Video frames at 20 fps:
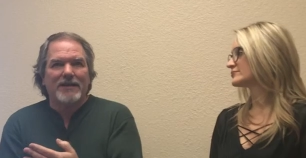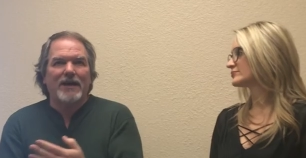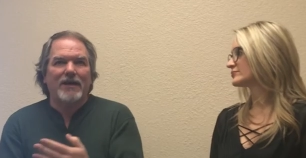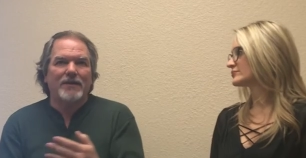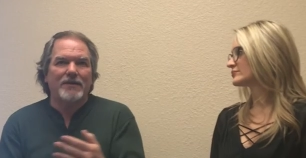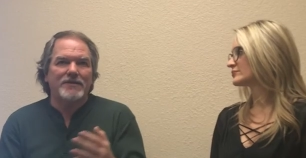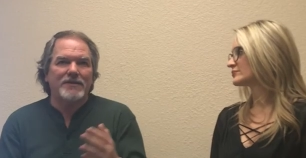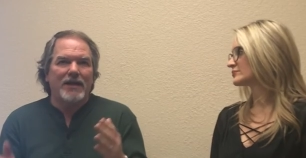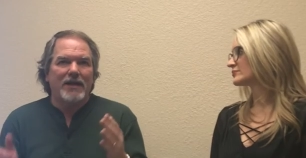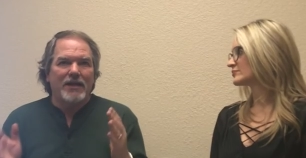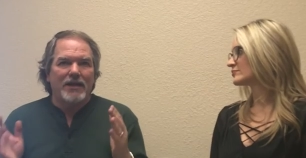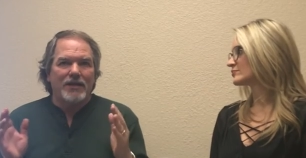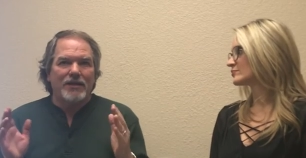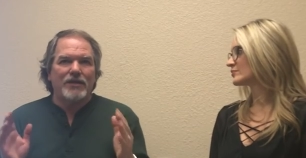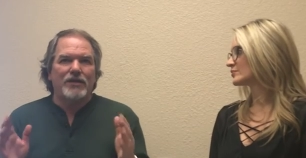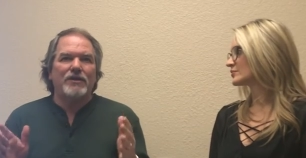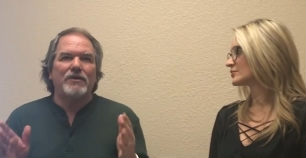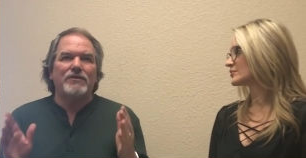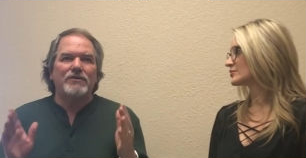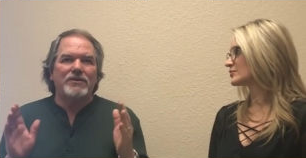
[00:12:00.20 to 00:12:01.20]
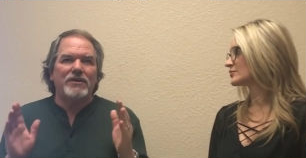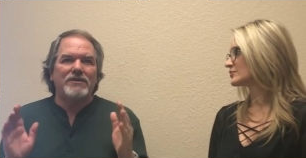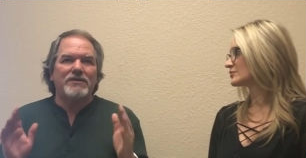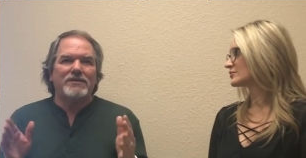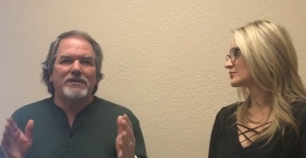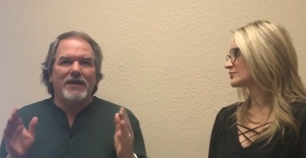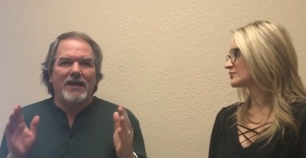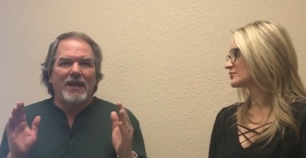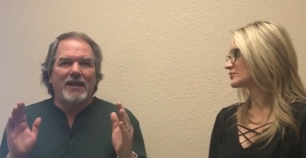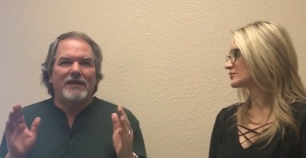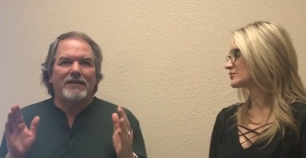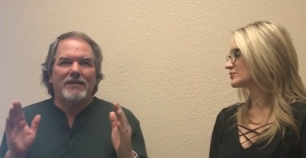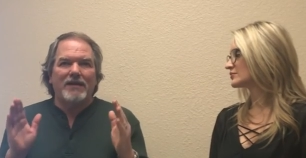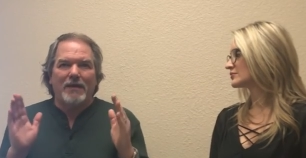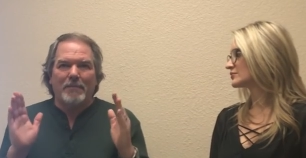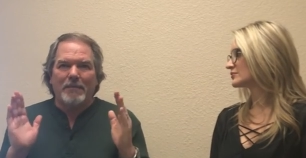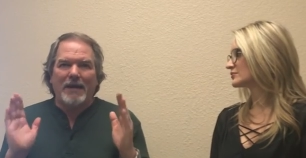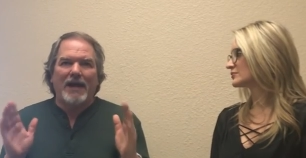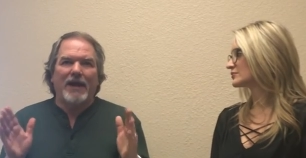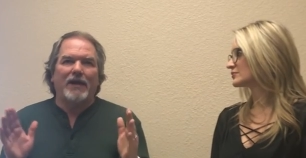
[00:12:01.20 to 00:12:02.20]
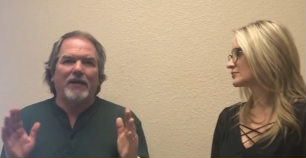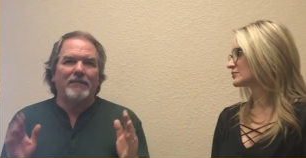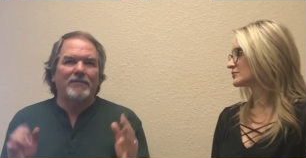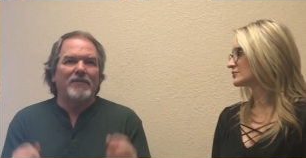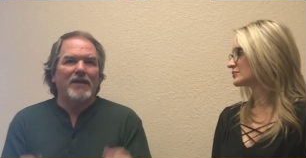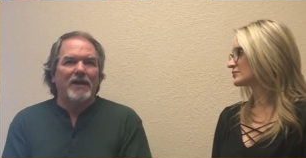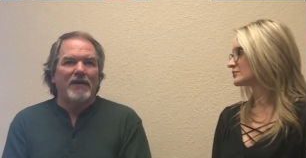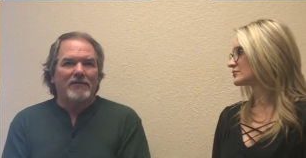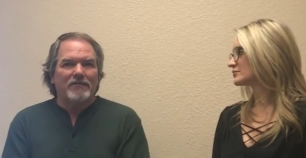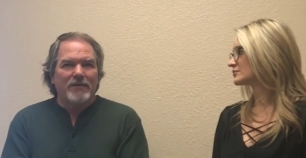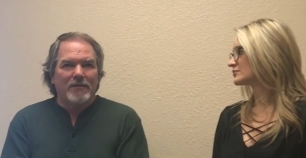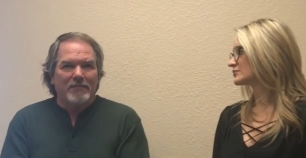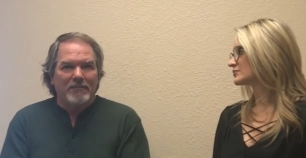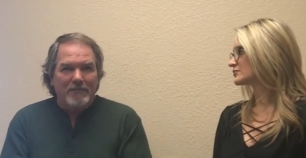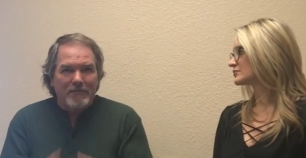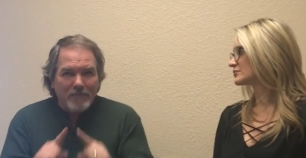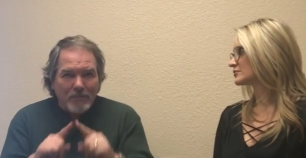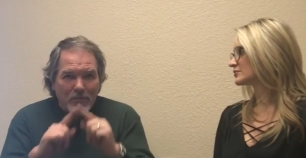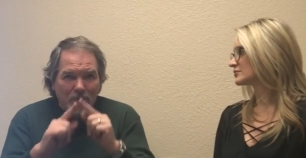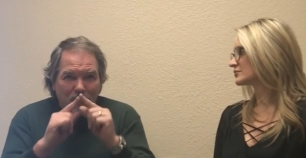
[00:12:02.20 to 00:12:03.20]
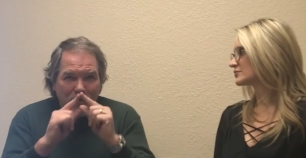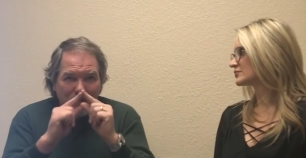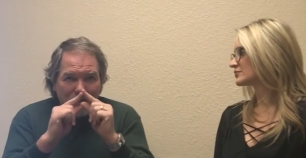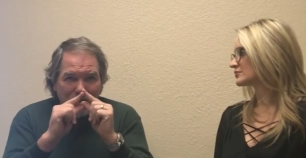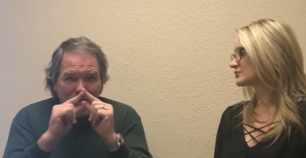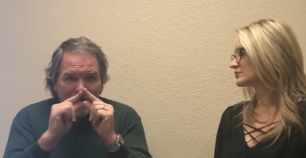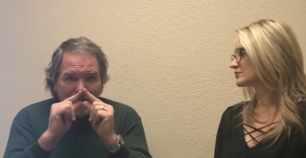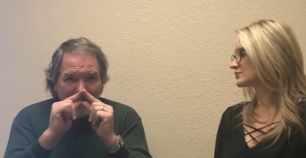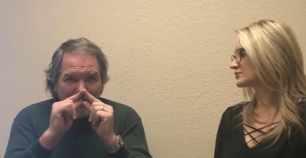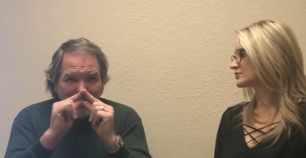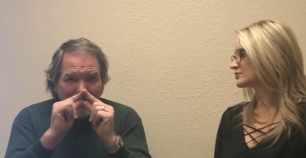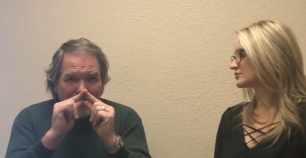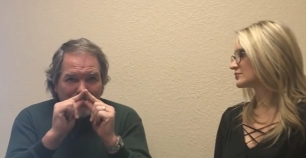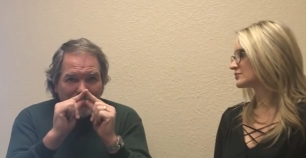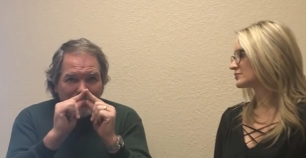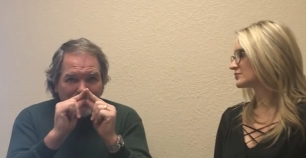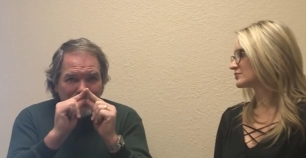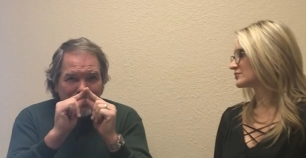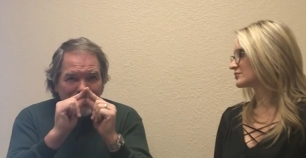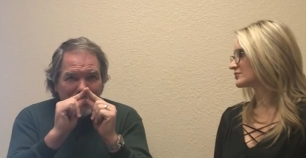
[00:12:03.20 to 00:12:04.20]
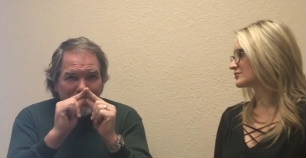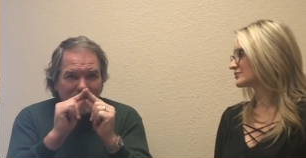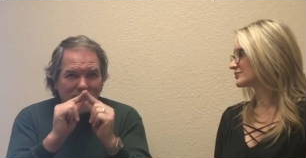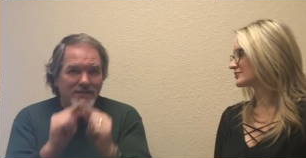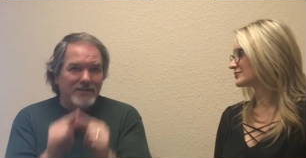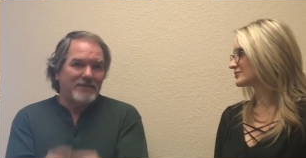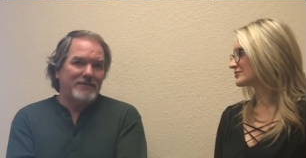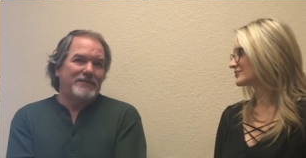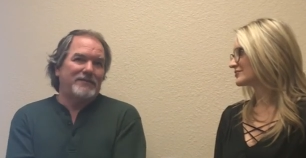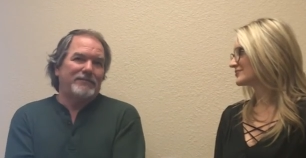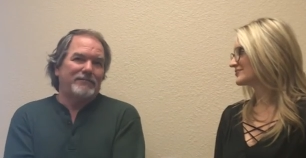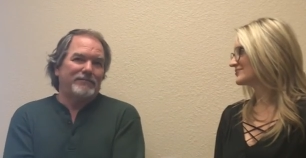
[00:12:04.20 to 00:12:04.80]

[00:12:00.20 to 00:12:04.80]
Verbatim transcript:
Speaker 1: calories. You just gained a pound from four cute little Hershey Kisses.